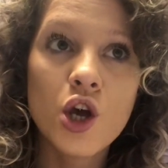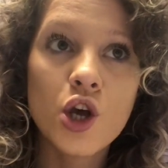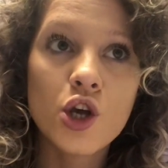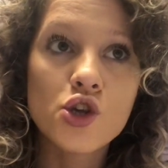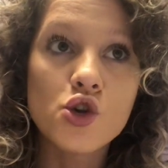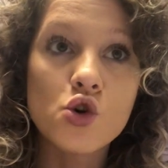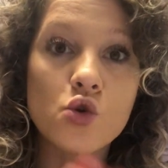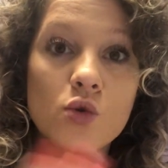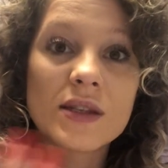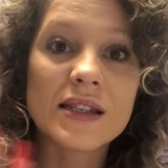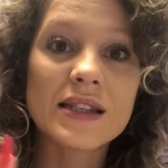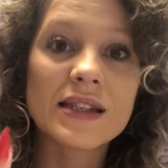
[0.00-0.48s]

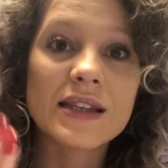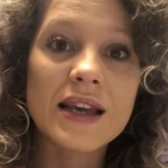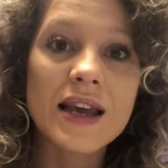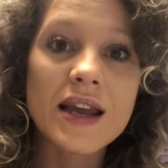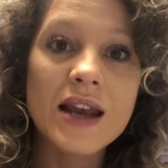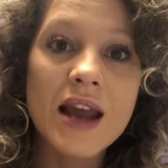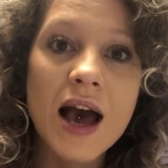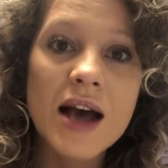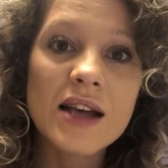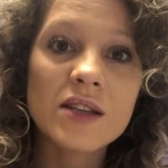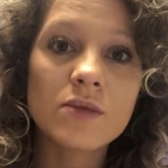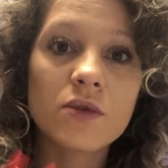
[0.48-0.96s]
your
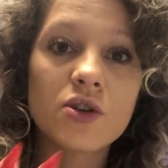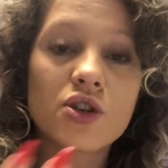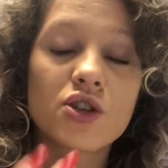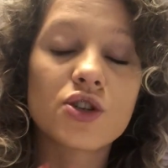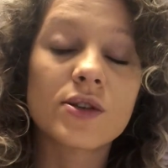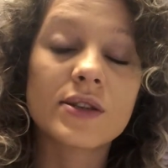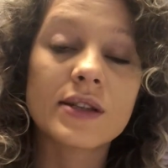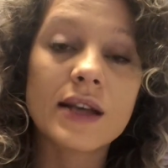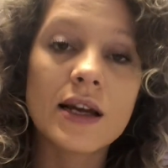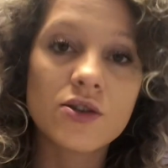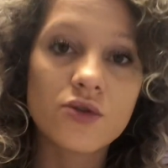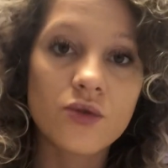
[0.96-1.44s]
CNS, which is
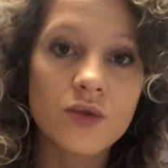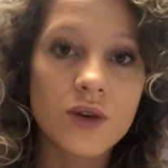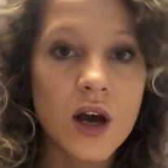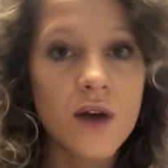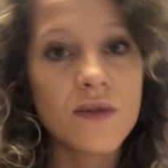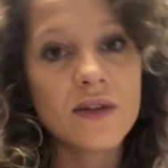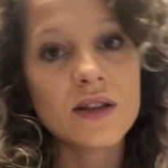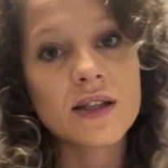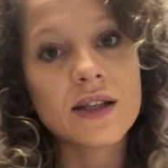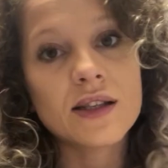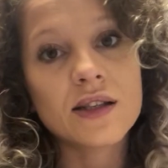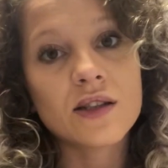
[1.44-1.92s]
your central
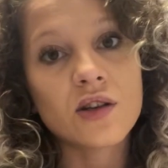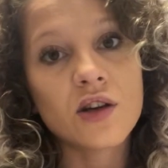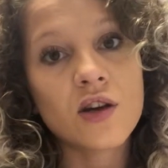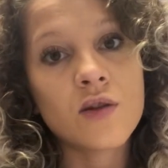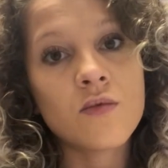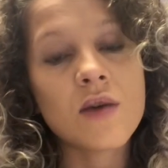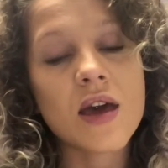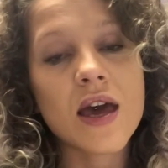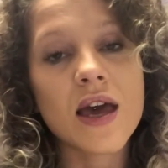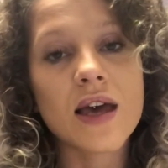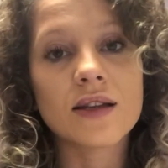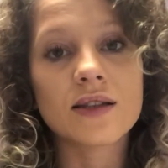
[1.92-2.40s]
nervous
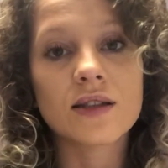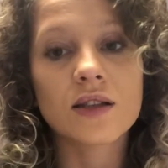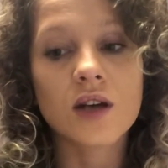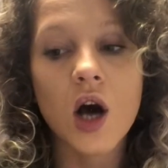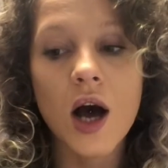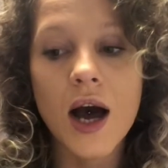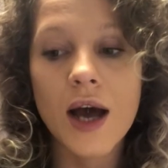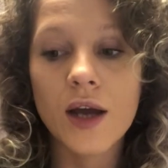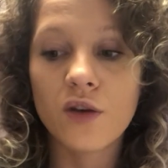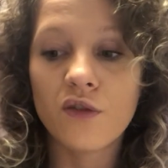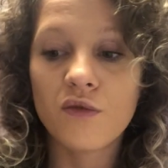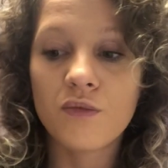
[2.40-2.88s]
system, is
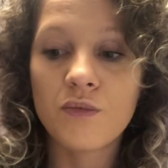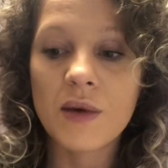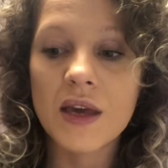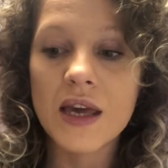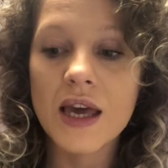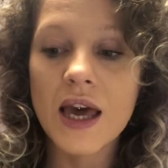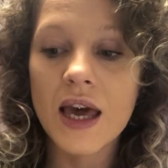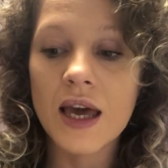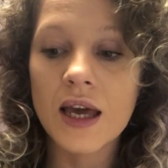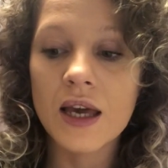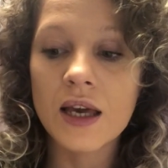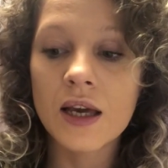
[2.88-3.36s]
kind of
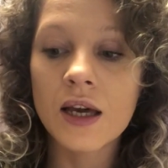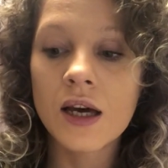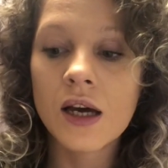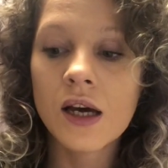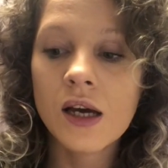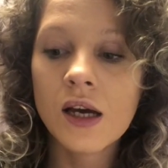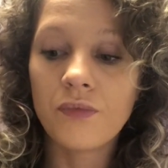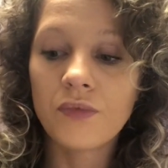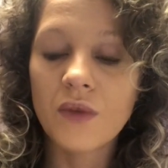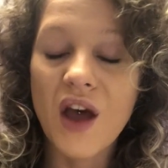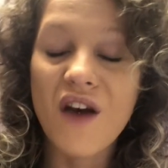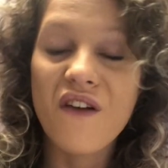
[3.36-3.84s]
being
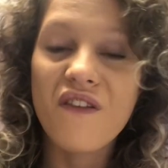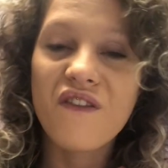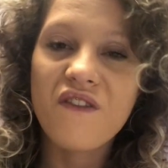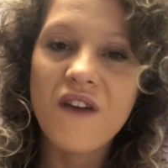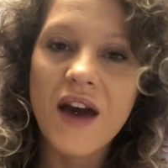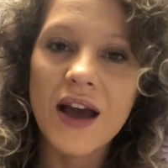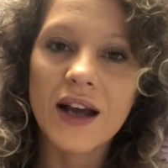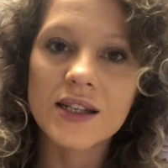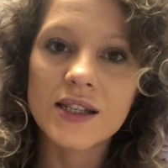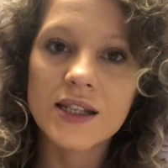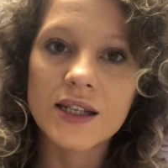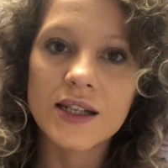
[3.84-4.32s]

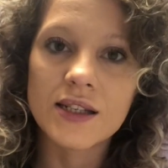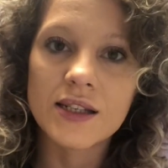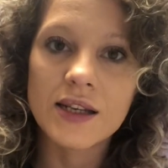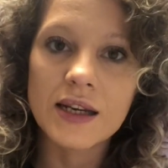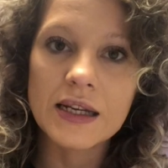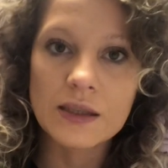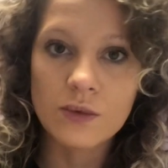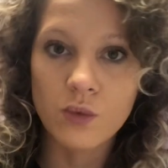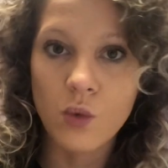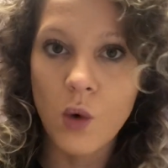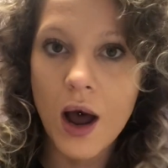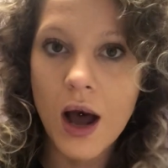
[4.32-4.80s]
affected
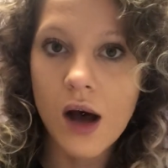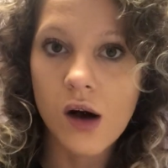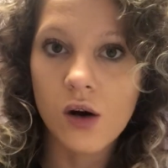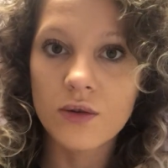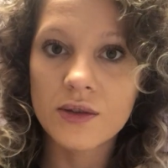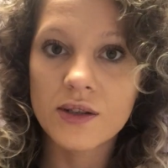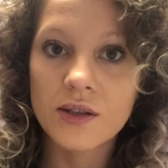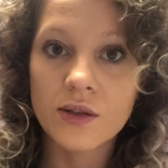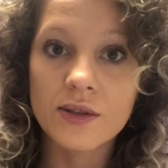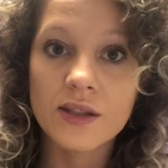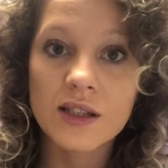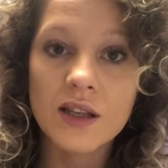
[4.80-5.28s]
as
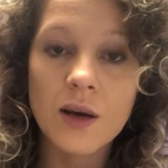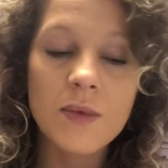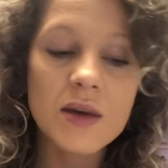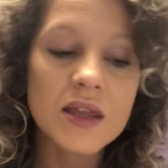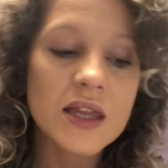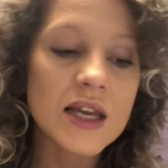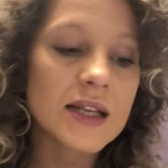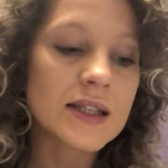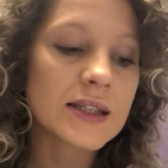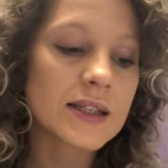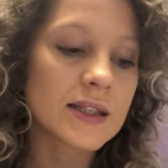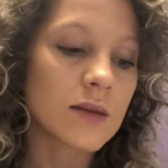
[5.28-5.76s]
well. So some of
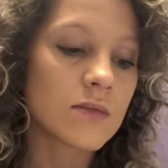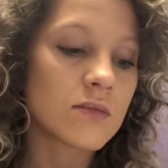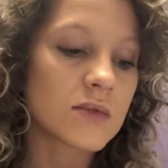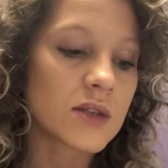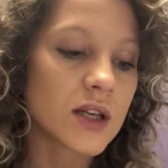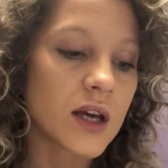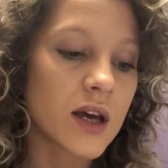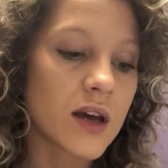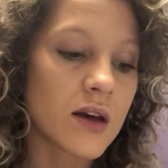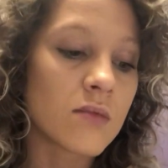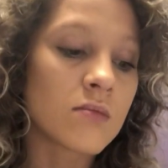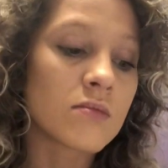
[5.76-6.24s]
these
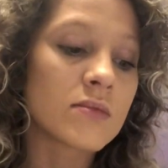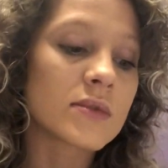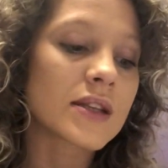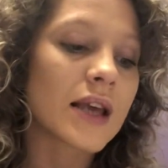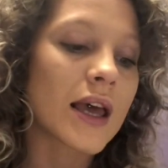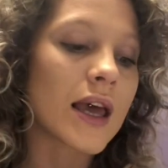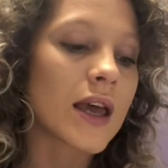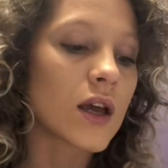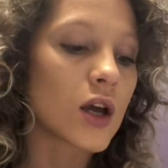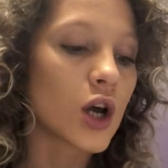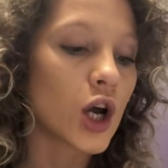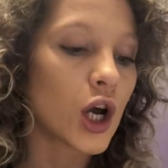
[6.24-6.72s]
symptoms
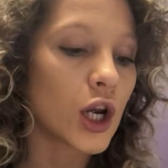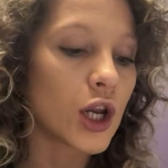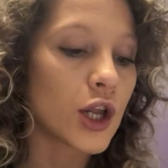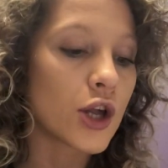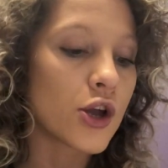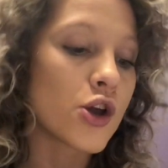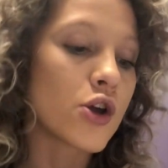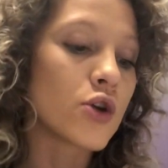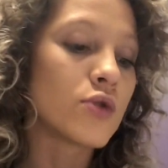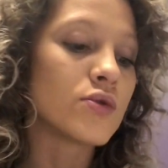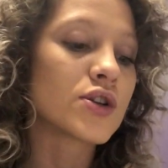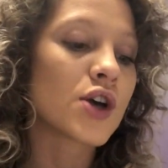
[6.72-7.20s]

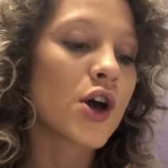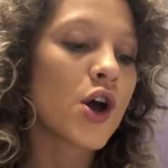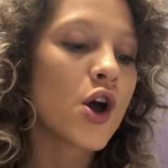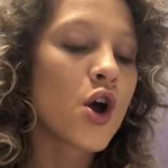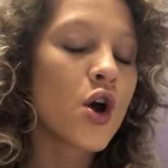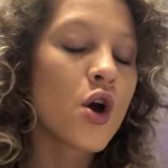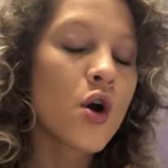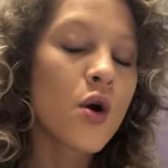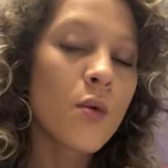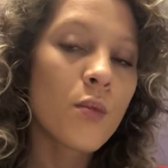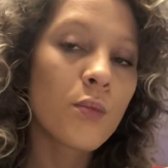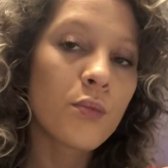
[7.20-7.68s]
include
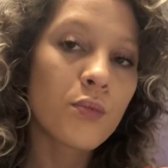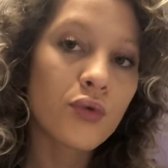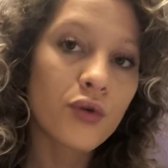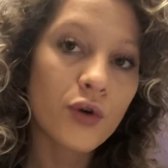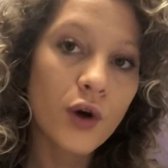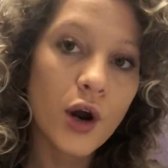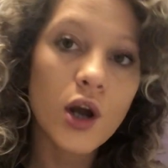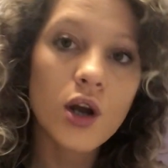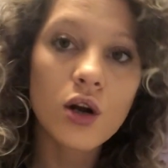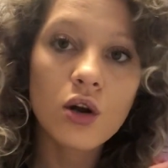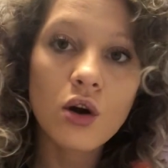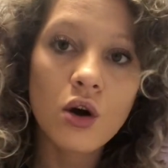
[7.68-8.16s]

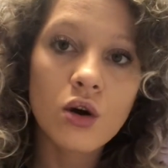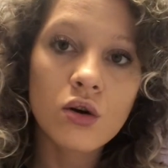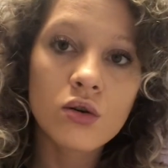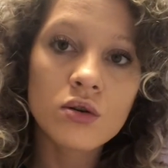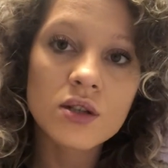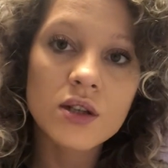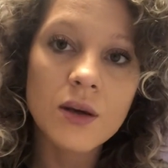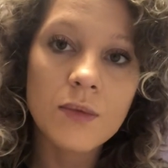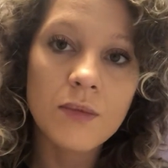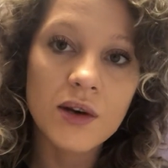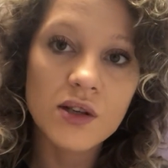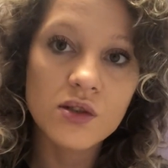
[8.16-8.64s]

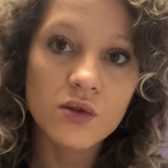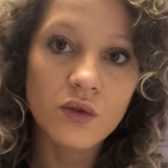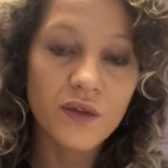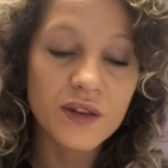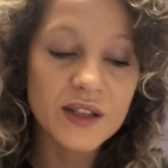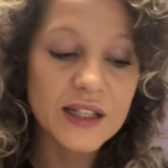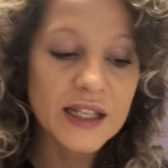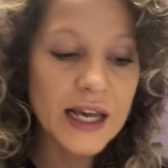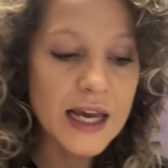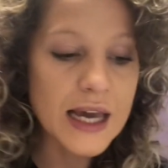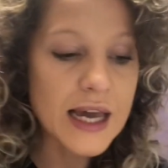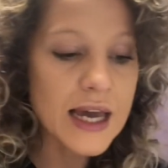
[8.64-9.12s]
prolonged muscle
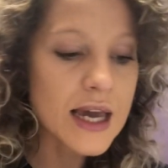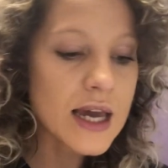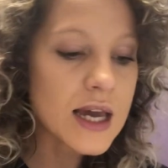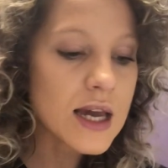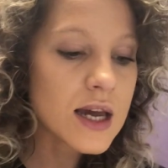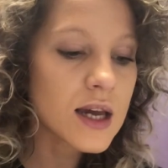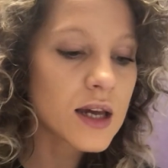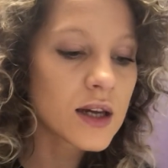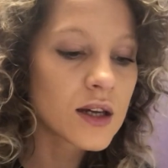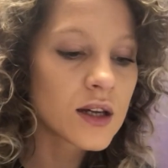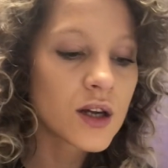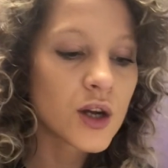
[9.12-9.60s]

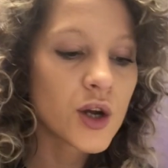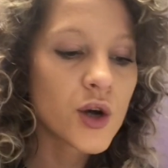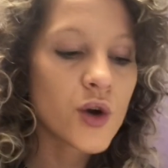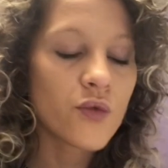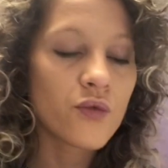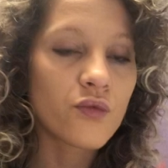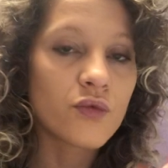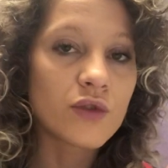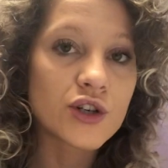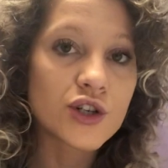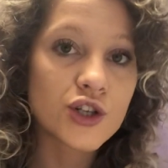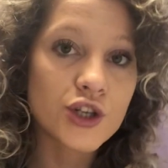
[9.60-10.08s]
fatigue,
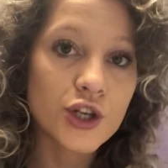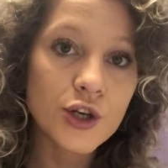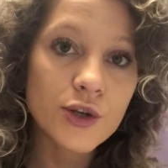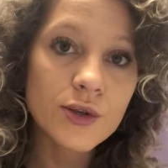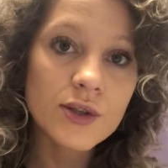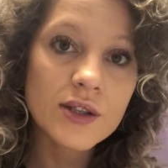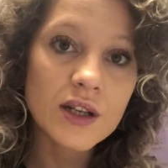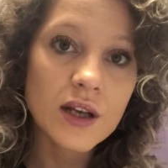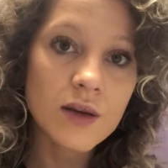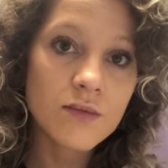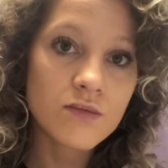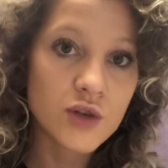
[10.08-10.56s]

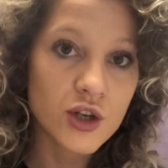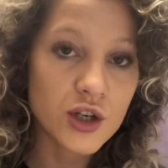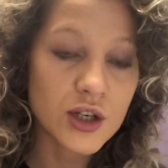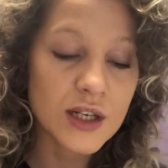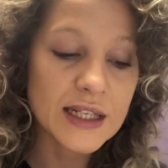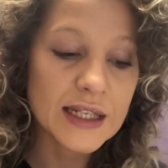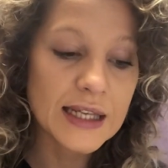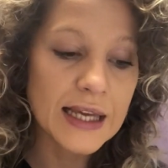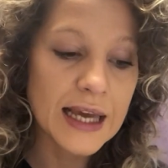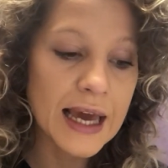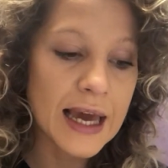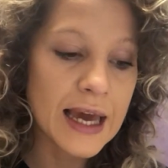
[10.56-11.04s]
reduced
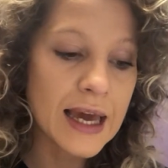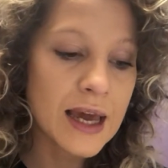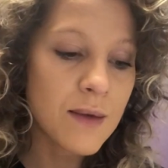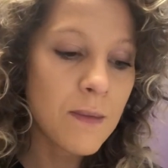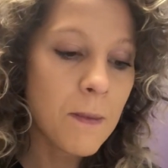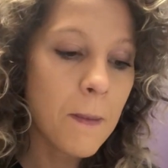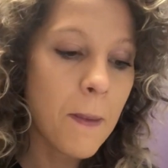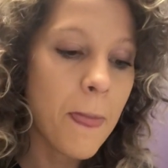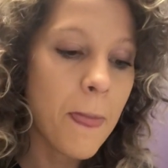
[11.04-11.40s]
immunity,